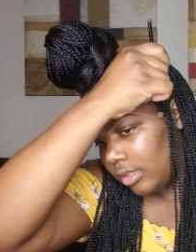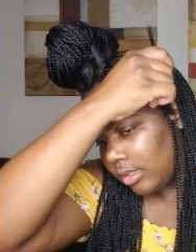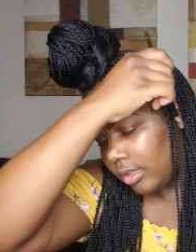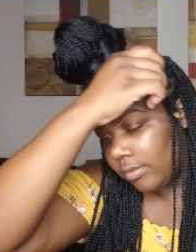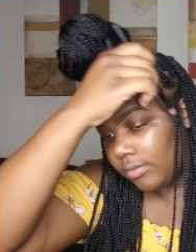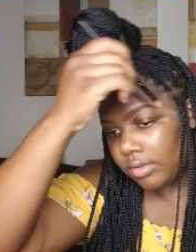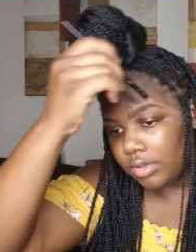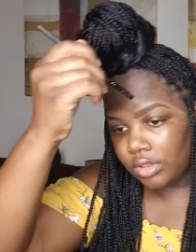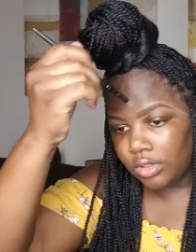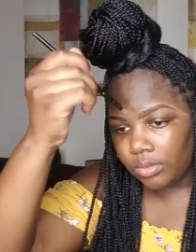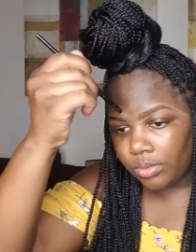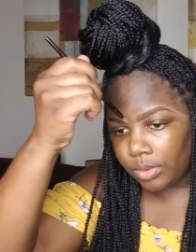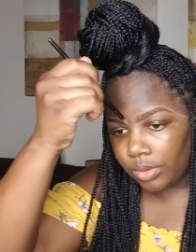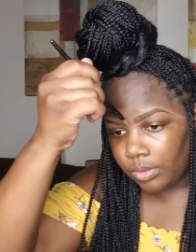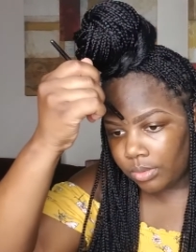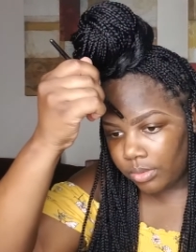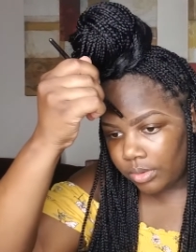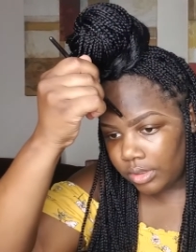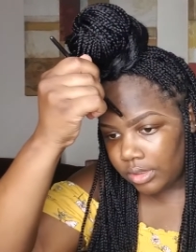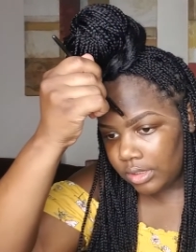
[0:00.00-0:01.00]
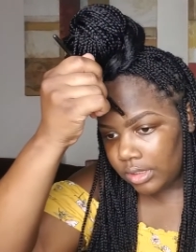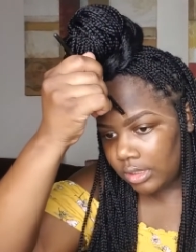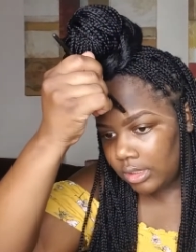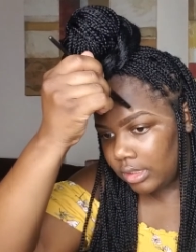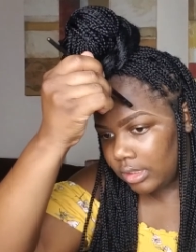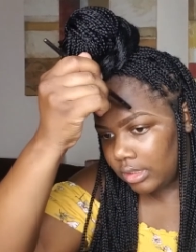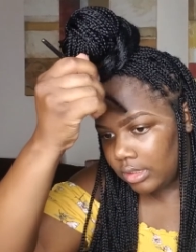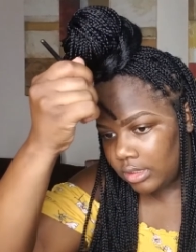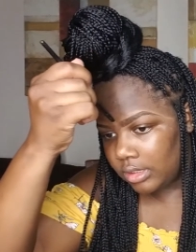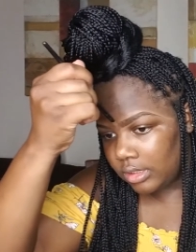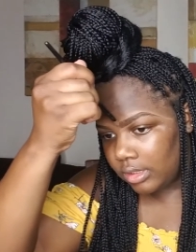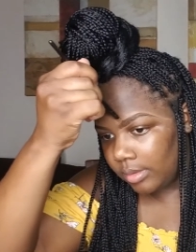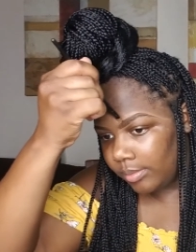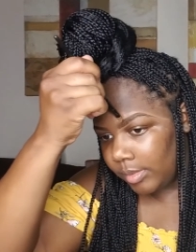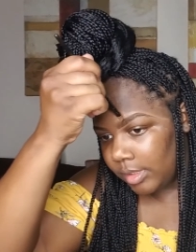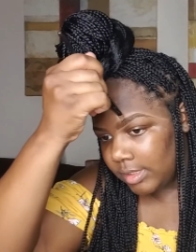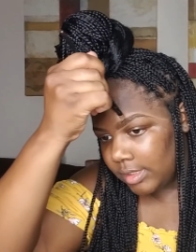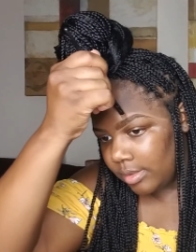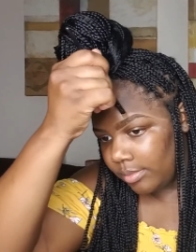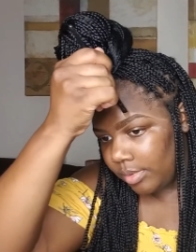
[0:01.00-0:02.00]
even though we're quarantined? I
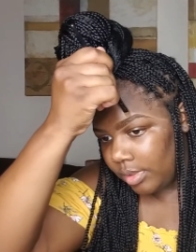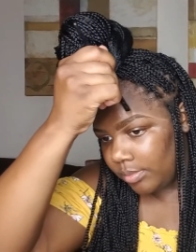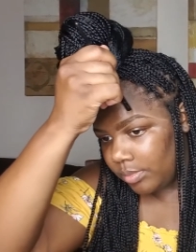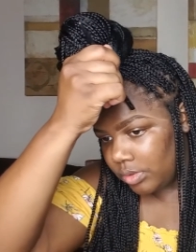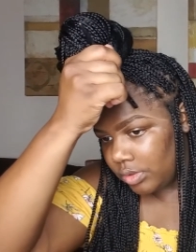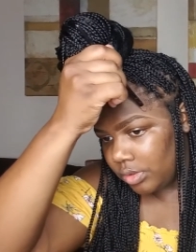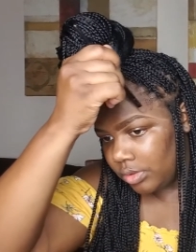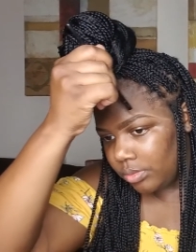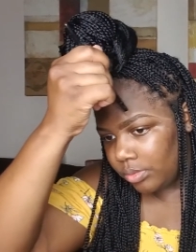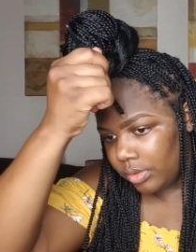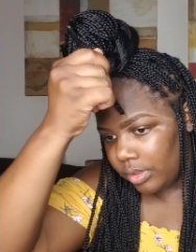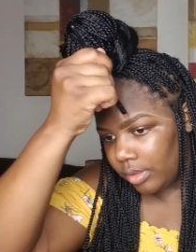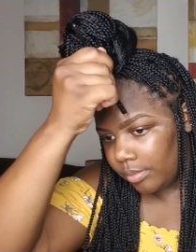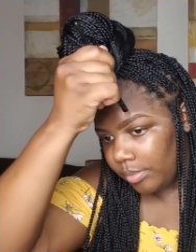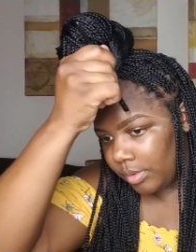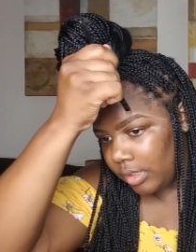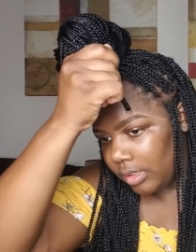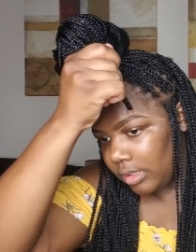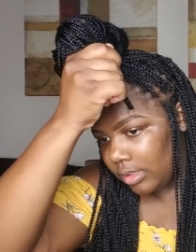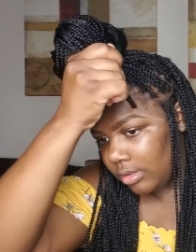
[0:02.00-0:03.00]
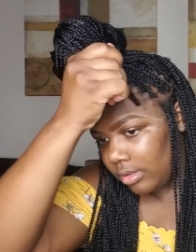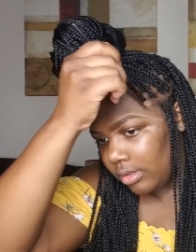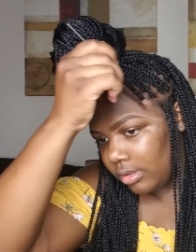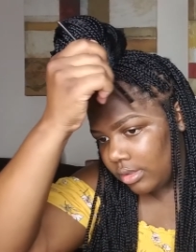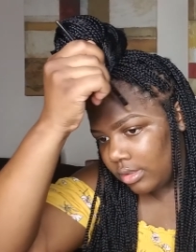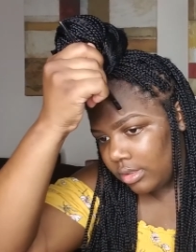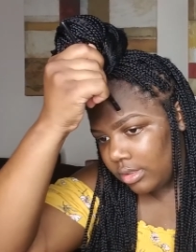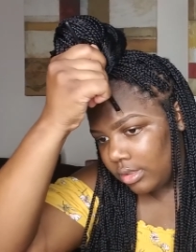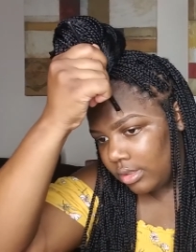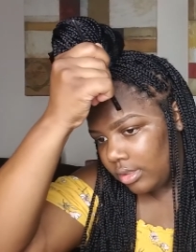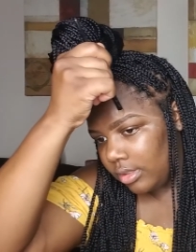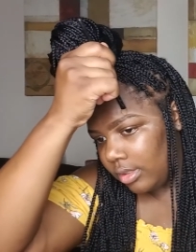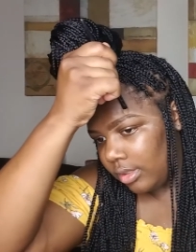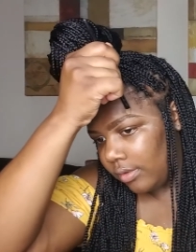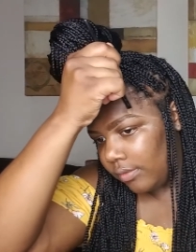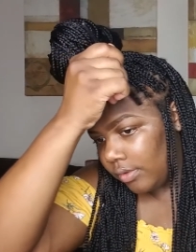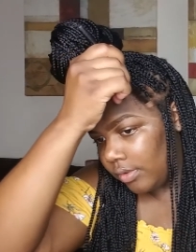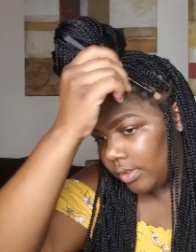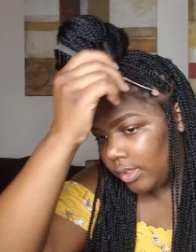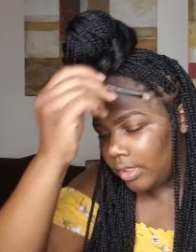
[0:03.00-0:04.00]
mean, some people do work, but
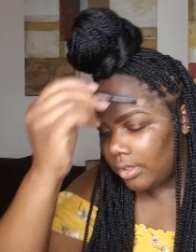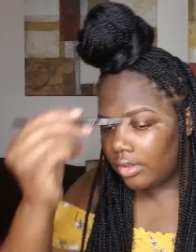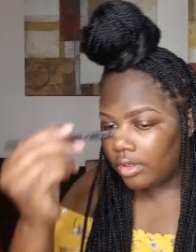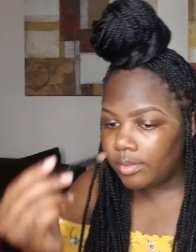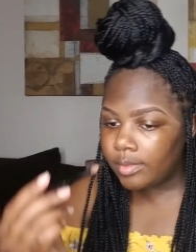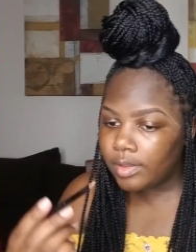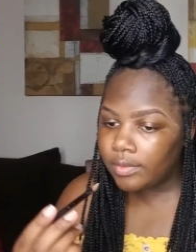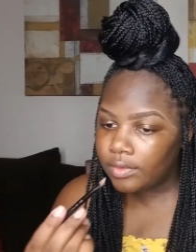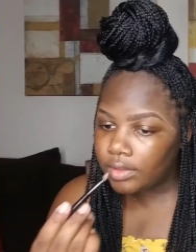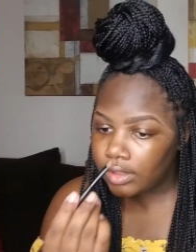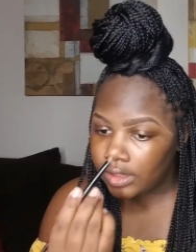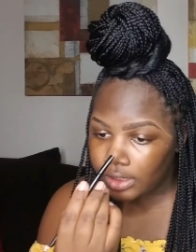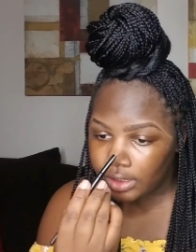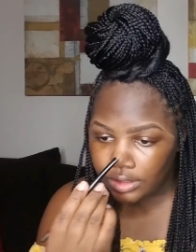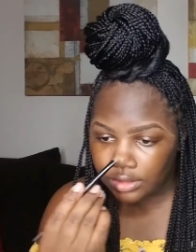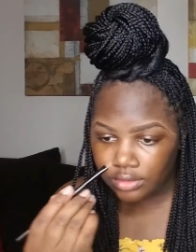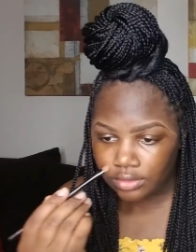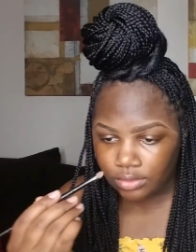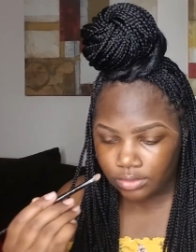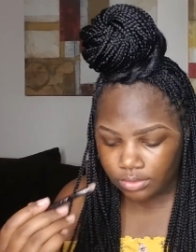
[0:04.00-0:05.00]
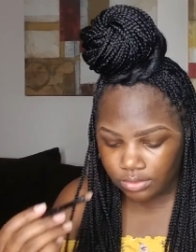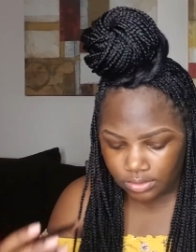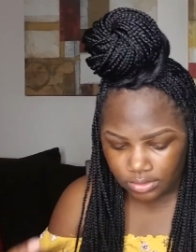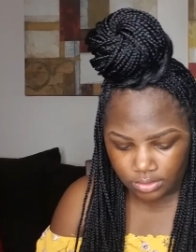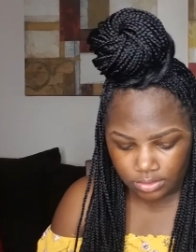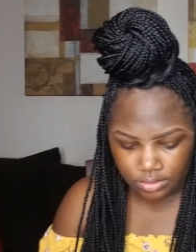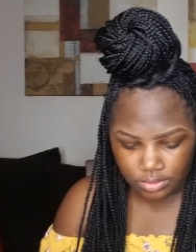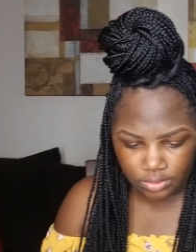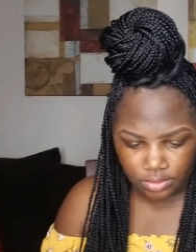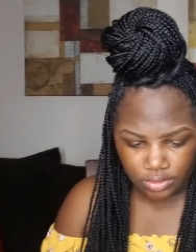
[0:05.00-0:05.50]
if you're at home every day, do you still do